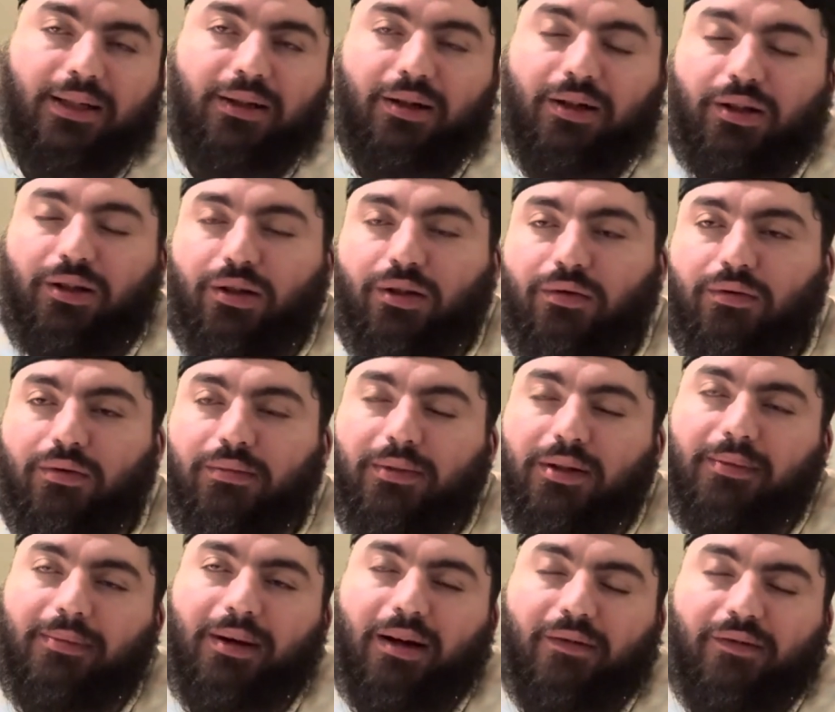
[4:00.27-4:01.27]
how y'all do with me
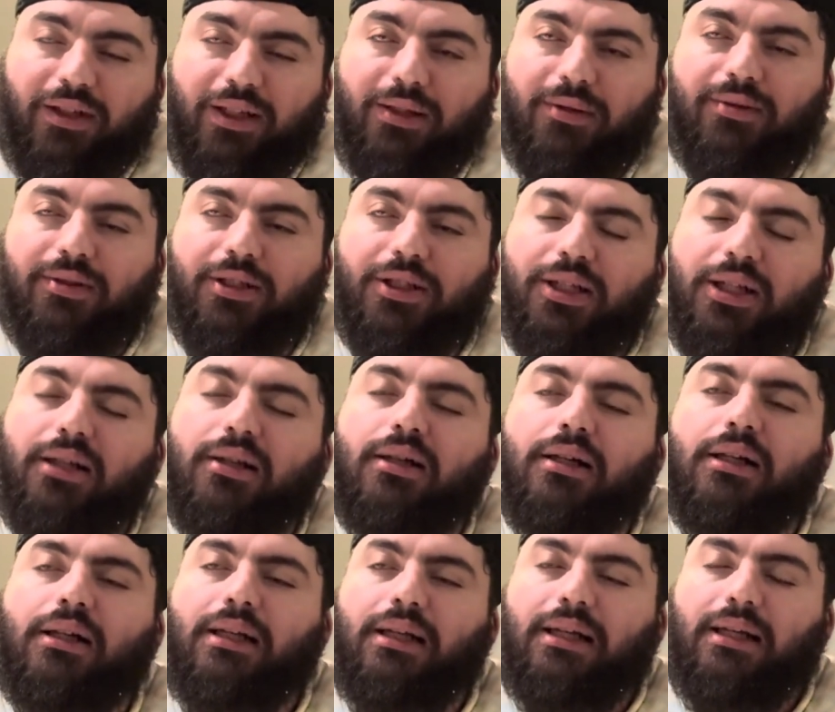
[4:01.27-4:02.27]
and my videos and shit.
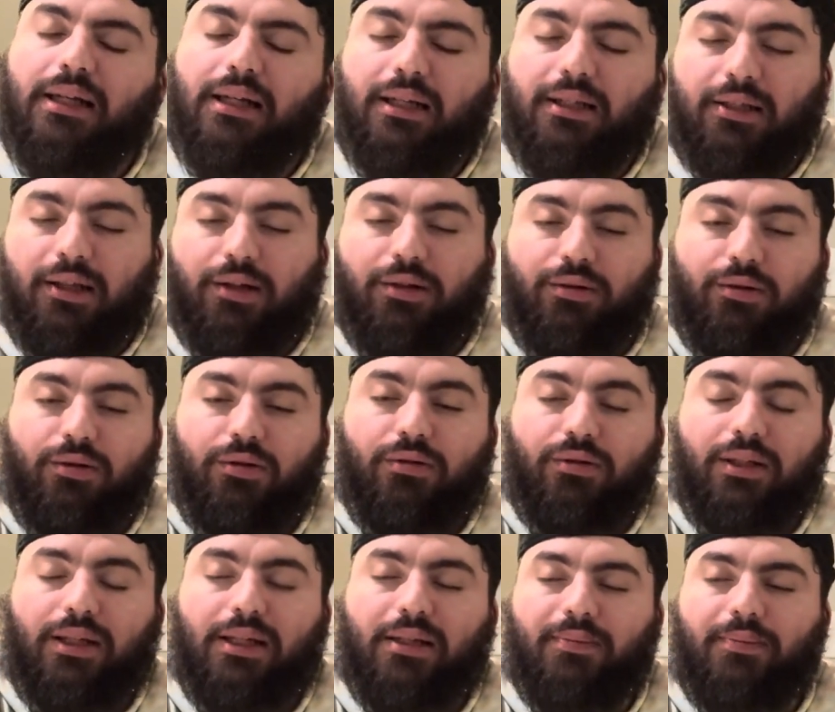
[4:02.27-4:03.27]
Here's how you could do
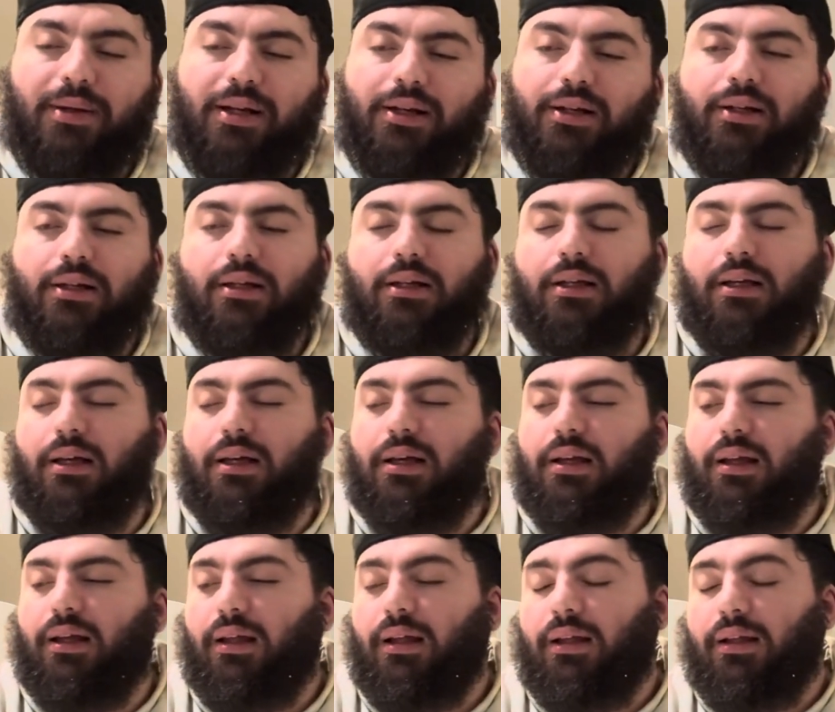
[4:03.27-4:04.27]
this
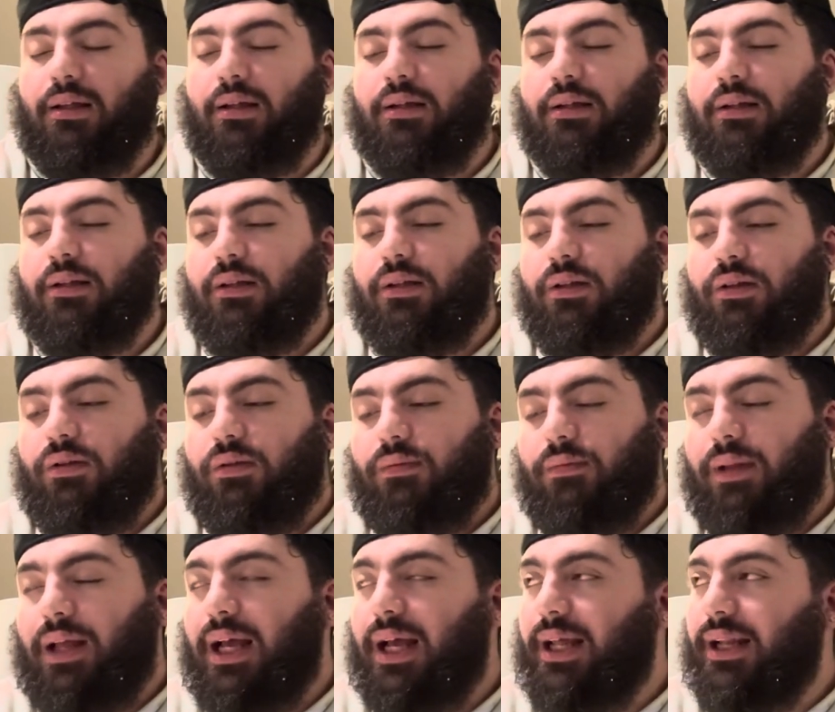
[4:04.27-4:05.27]
better.
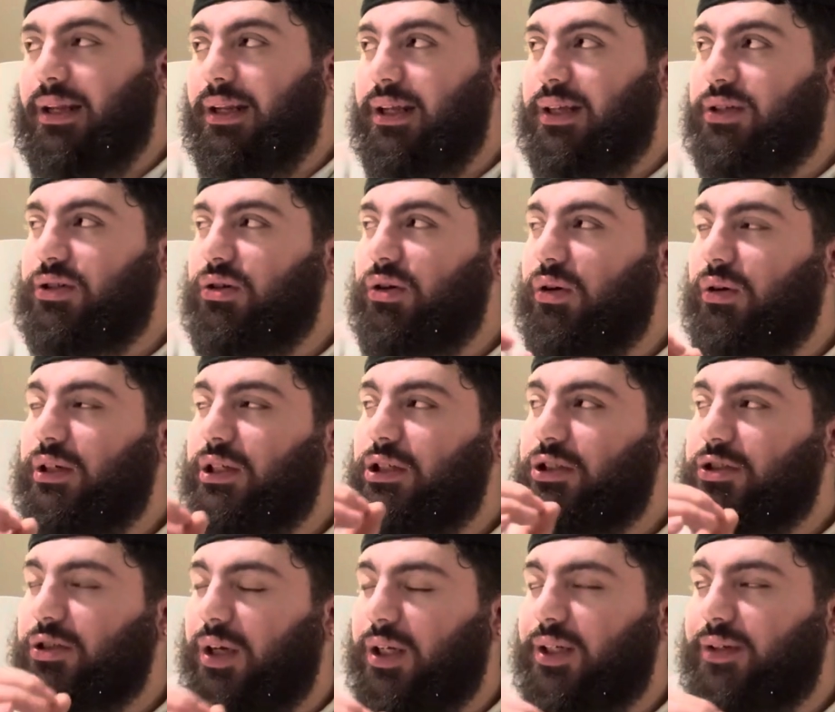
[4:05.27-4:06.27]
And it's called
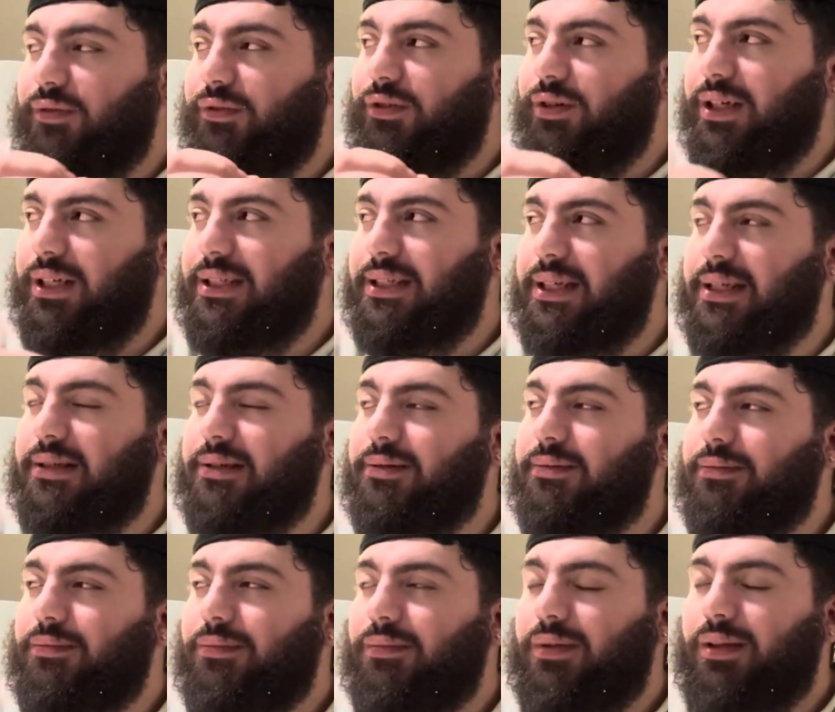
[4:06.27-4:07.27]
constructive criticism.
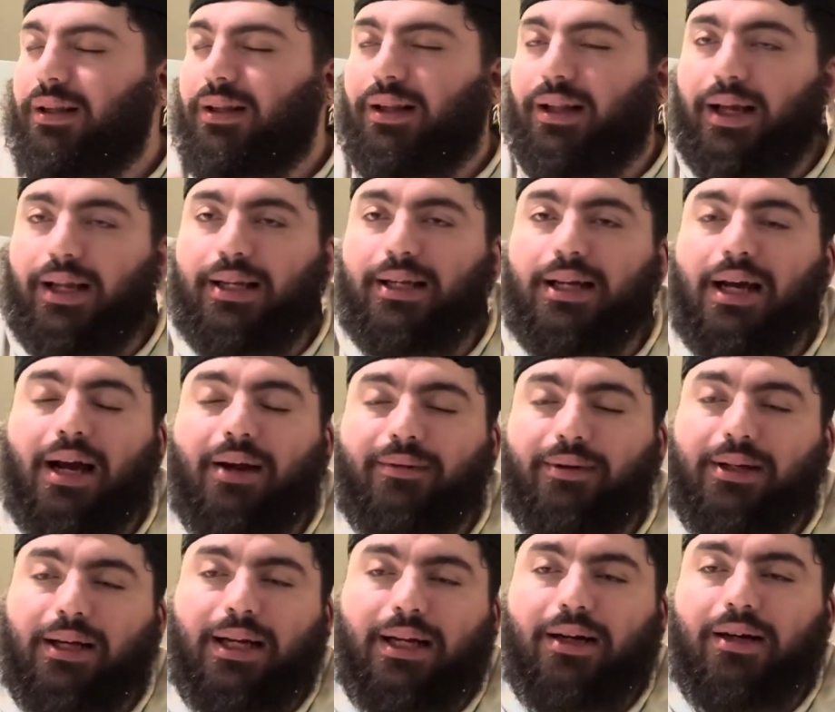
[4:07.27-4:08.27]
Like, not
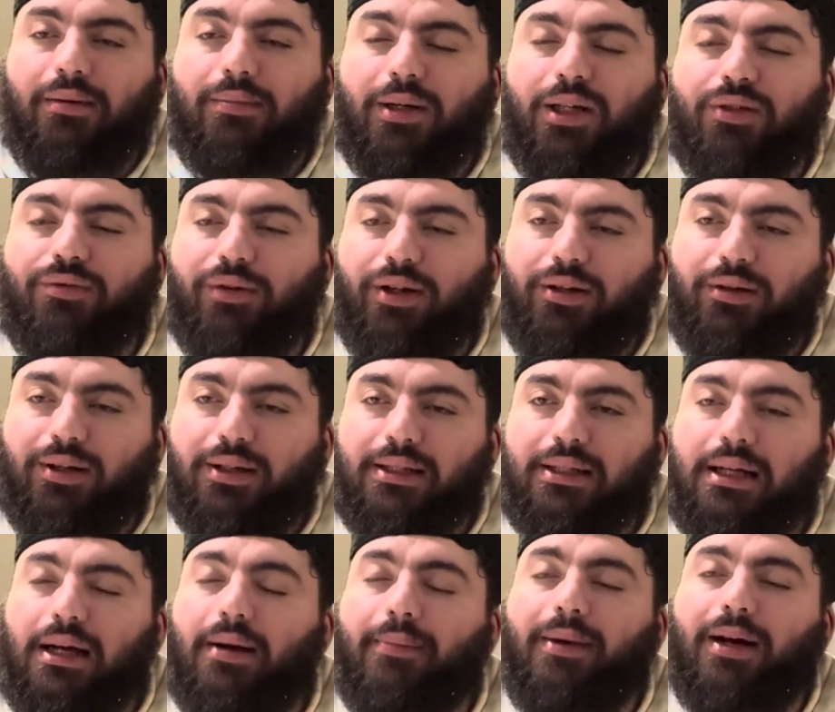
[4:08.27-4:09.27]
everybody's right all the
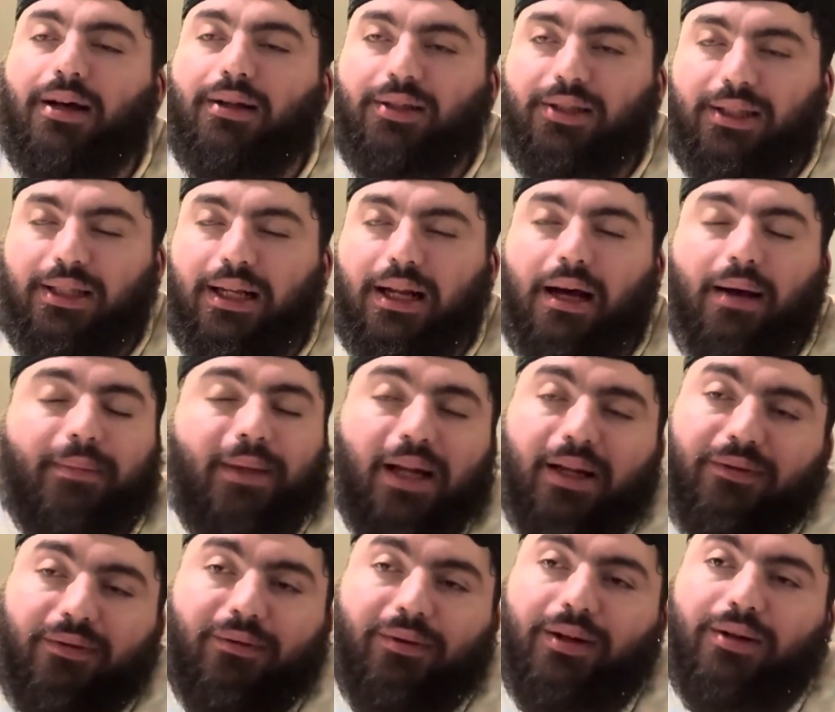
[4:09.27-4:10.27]
time. I understand. I'm not
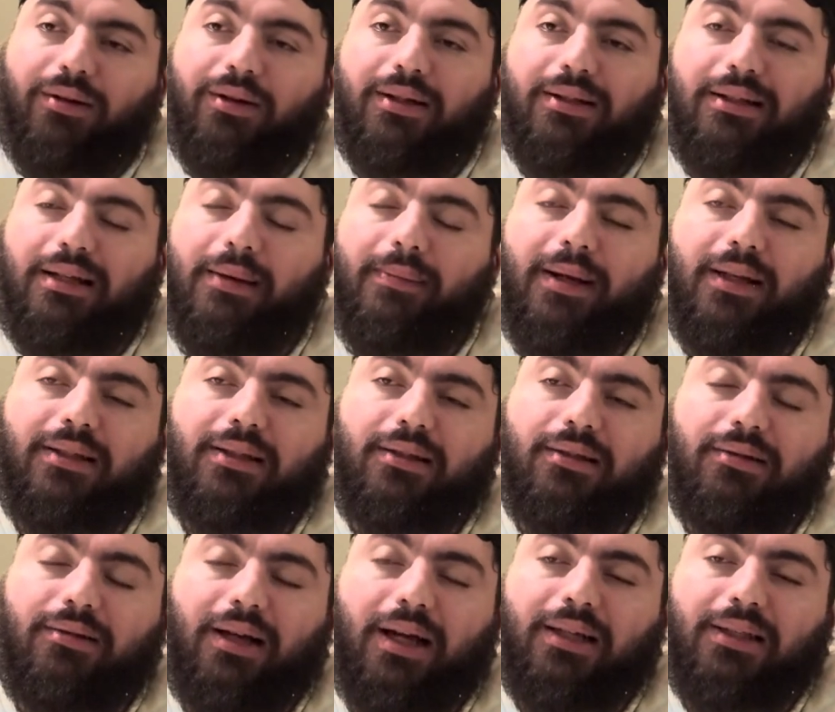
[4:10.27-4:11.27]
even right all the time. I
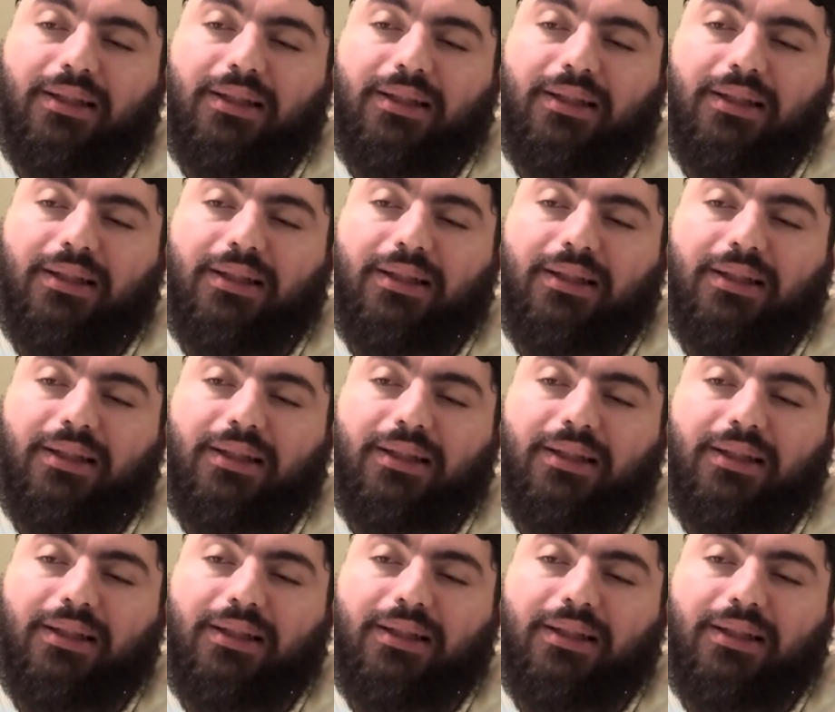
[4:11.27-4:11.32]
still,